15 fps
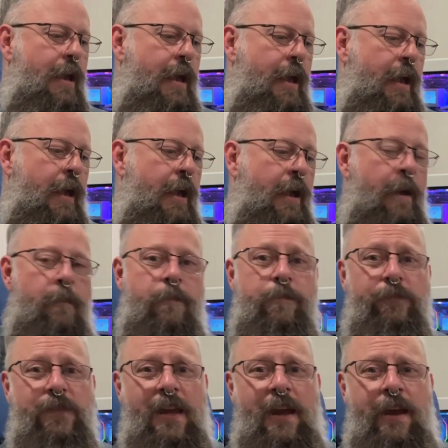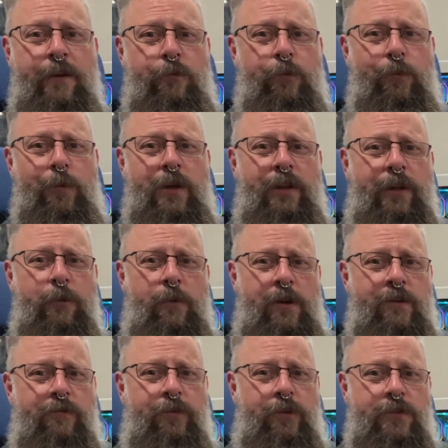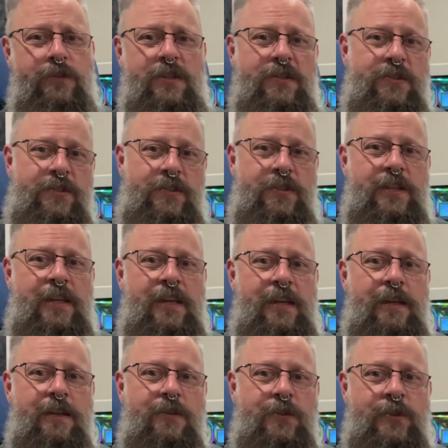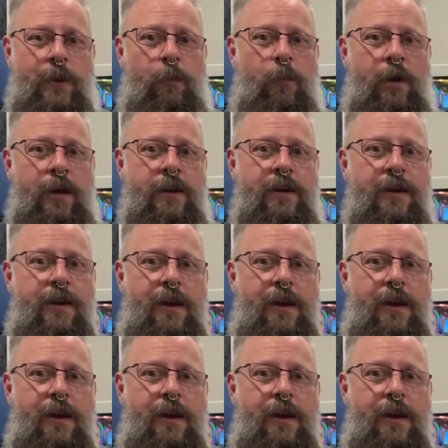and really wonderful to see someone